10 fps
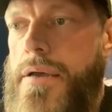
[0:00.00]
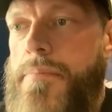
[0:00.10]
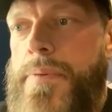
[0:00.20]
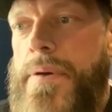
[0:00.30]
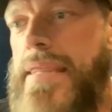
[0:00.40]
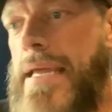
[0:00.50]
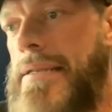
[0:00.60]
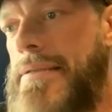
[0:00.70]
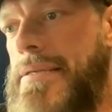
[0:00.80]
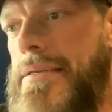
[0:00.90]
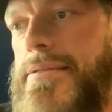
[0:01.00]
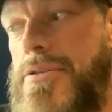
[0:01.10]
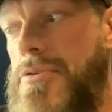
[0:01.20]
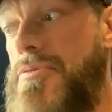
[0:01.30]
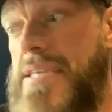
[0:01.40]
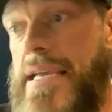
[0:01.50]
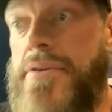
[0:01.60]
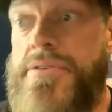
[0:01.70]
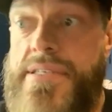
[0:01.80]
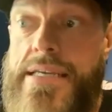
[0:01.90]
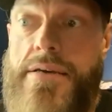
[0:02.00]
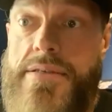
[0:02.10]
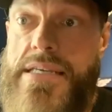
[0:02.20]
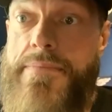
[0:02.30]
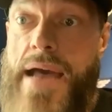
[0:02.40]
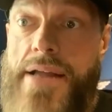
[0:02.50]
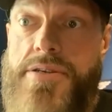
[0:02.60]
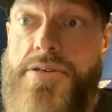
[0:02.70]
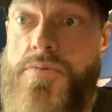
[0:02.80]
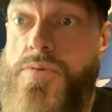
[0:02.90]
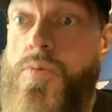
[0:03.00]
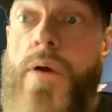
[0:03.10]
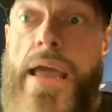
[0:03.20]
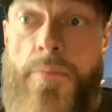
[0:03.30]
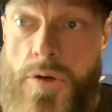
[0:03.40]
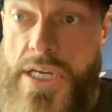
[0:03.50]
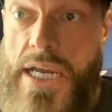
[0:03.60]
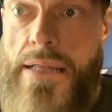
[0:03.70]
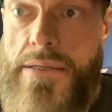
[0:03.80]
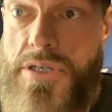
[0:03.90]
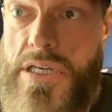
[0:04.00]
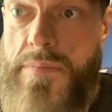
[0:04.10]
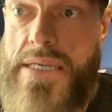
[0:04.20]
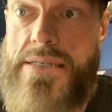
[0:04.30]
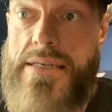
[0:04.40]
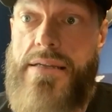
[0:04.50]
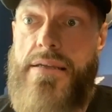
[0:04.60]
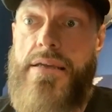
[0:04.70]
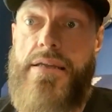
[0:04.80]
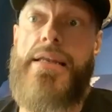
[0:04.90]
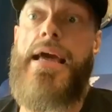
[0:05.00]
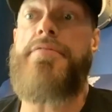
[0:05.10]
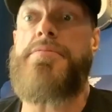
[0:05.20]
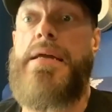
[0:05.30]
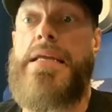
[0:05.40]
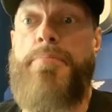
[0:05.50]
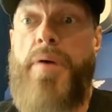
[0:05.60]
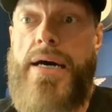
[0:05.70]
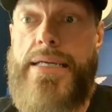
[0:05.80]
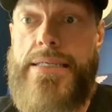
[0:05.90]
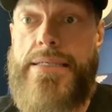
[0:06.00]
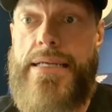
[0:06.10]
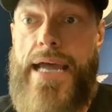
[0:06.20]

But then to do singles TLC matches was way more challenging, because you didn't have as many bodies,